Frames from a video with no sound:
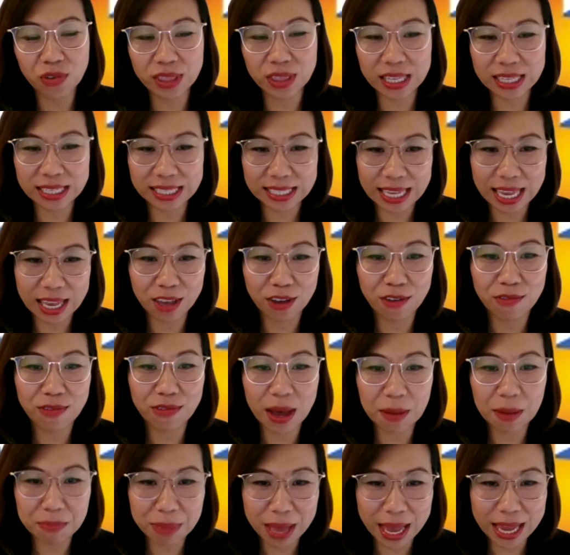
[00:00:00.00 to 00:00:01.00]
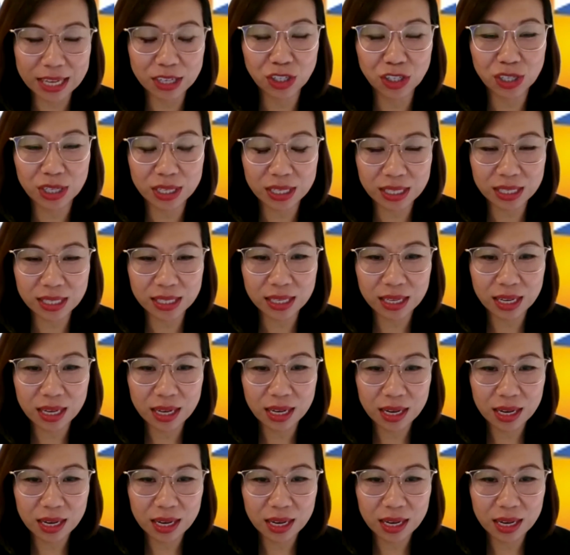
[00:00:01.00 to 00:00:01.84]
for the sake of our patients,